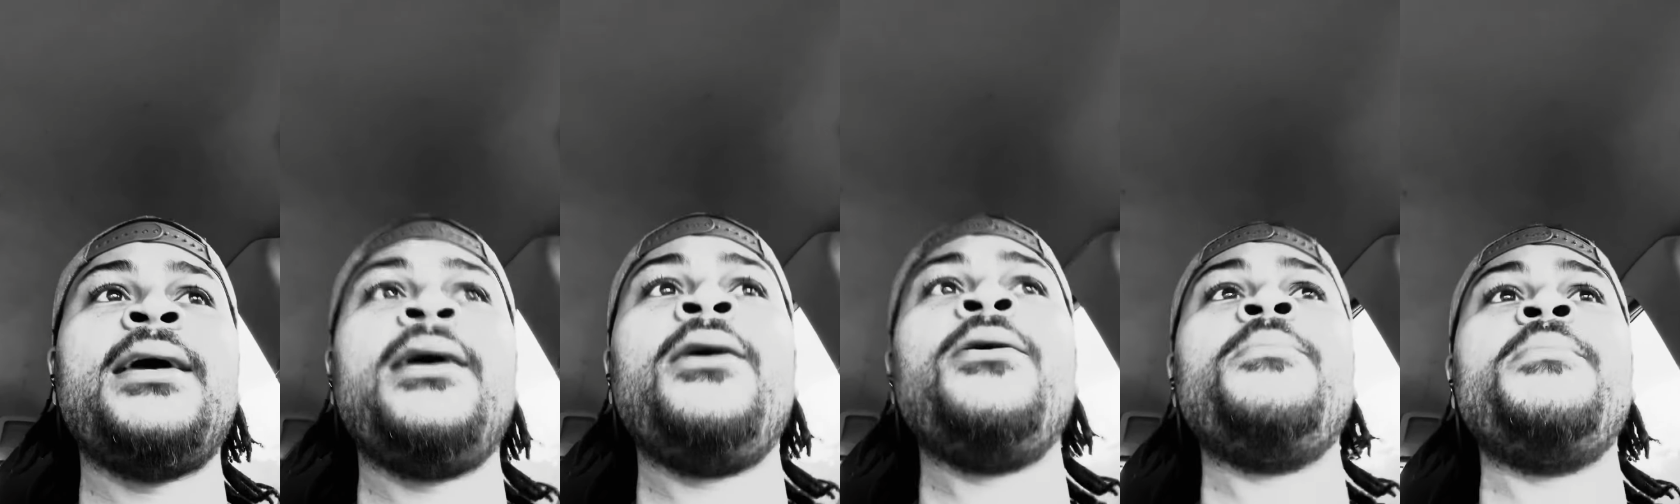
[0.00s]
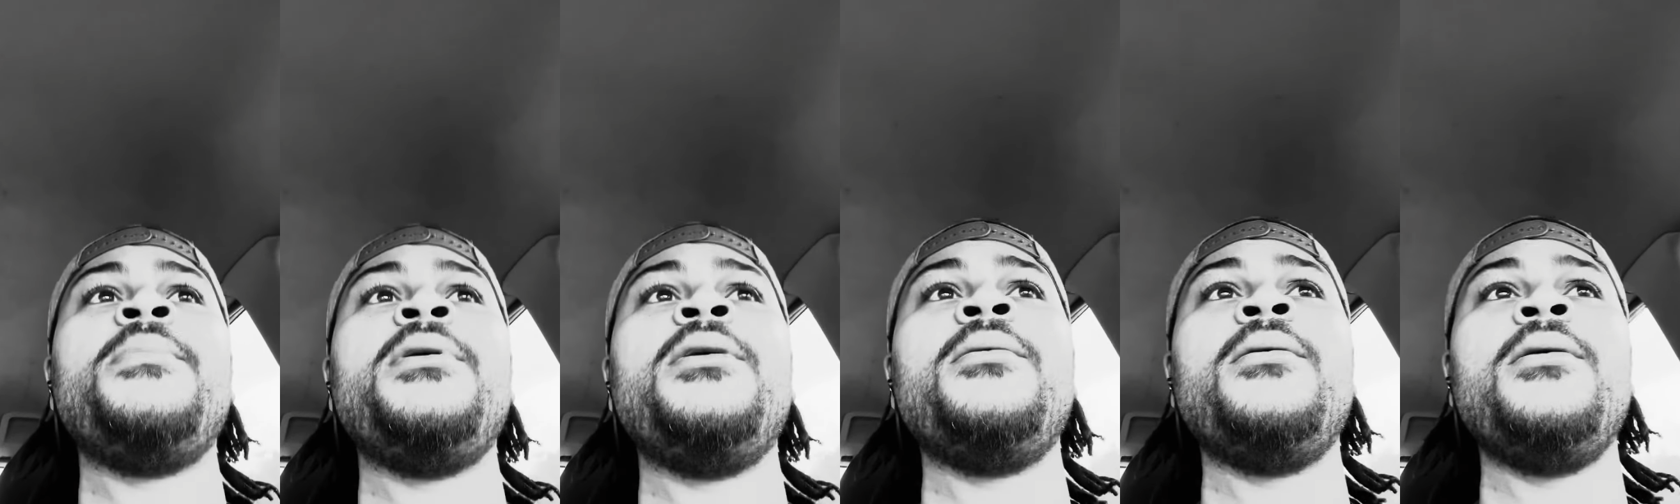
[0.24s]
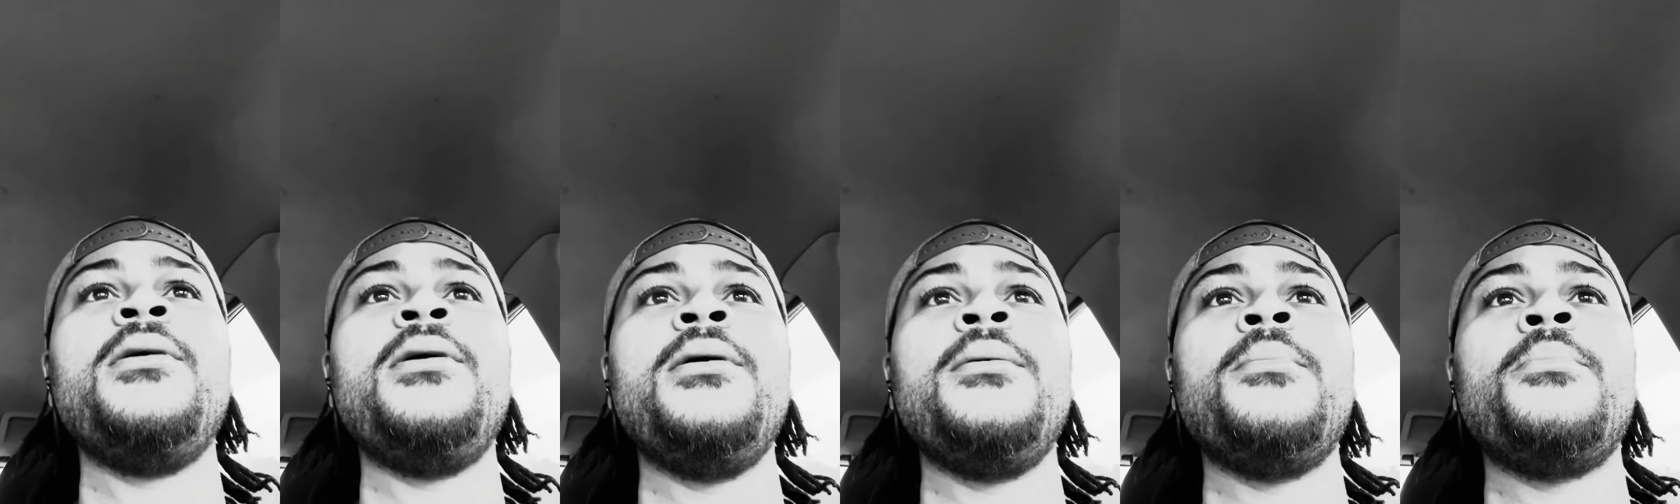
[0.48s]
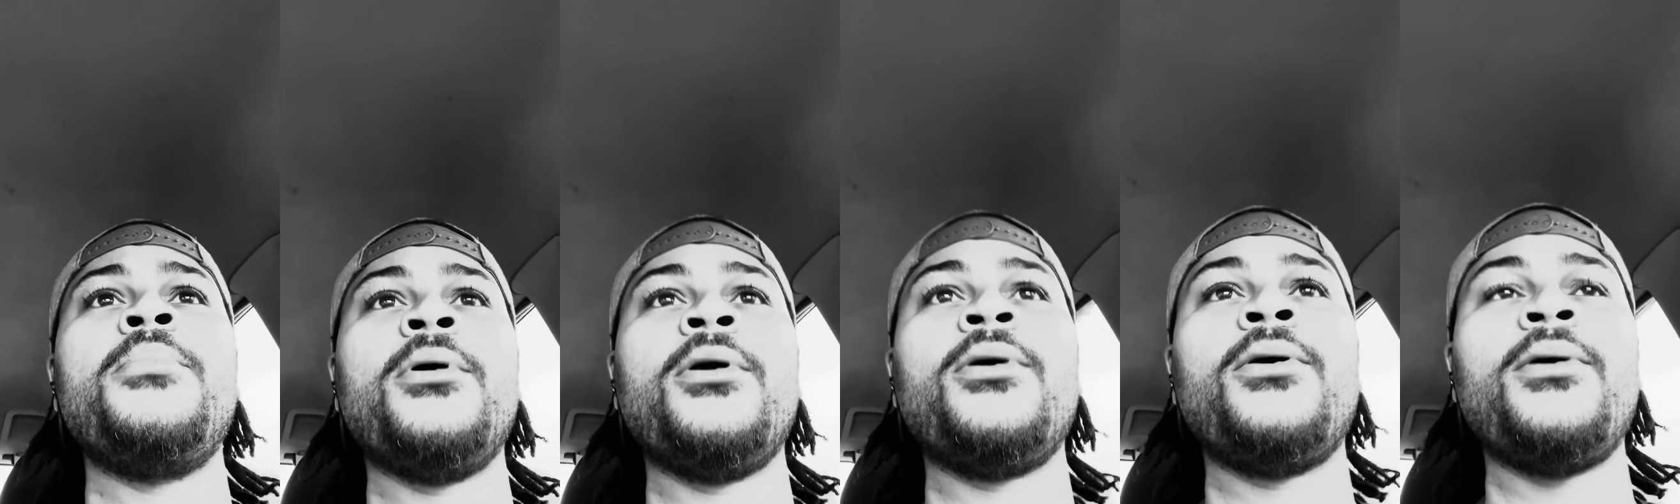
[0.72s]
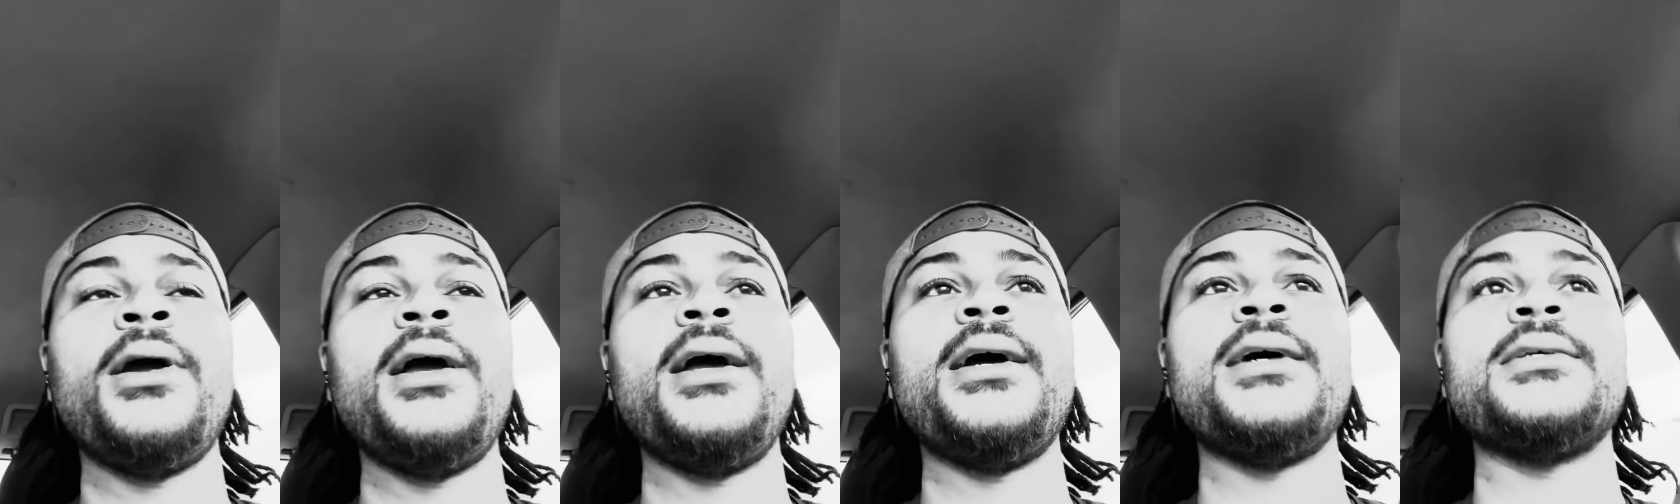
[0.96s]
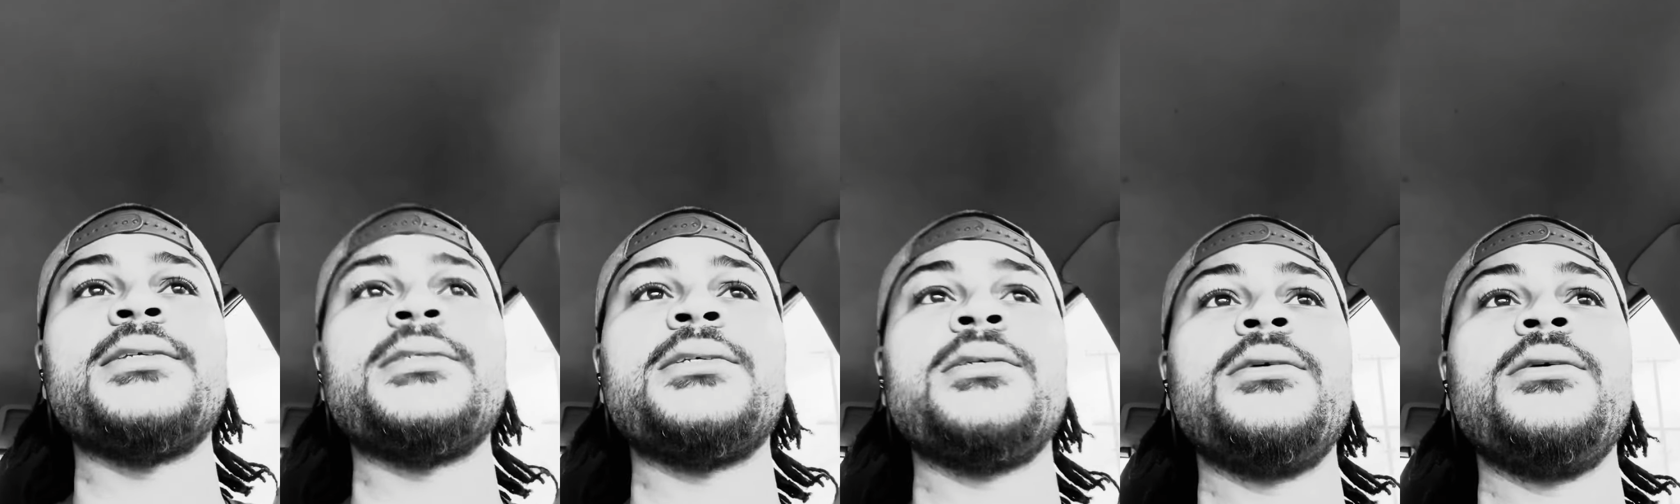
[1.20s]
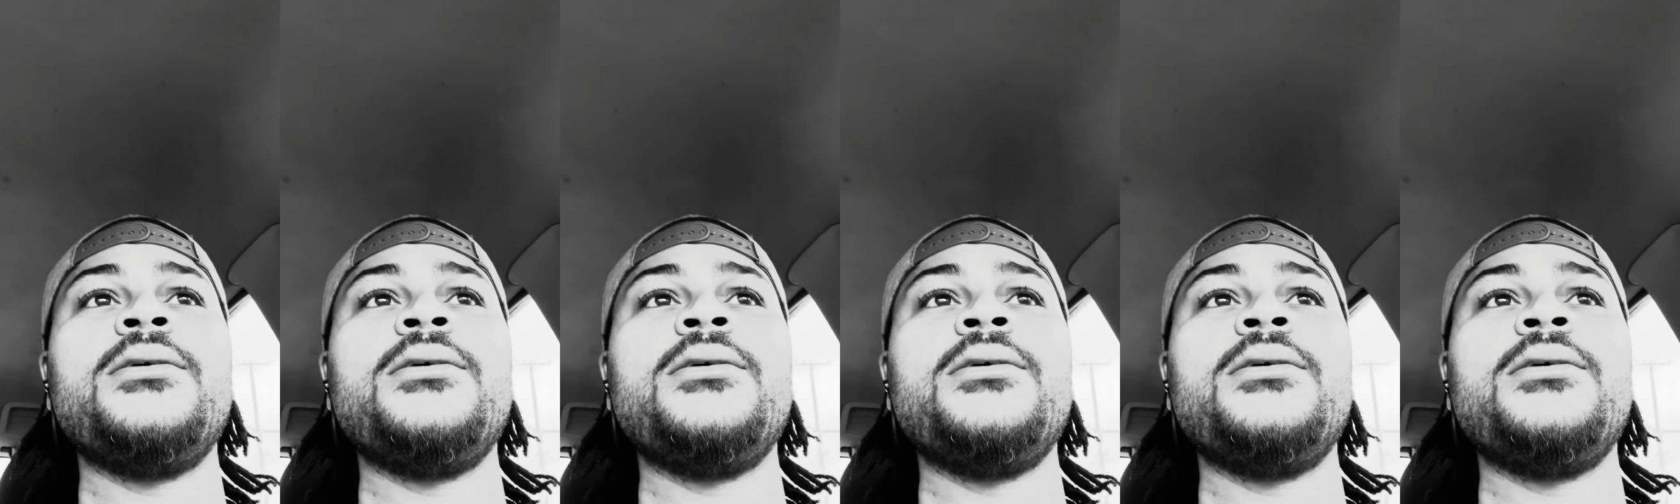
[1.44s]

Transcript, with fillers: help me progress.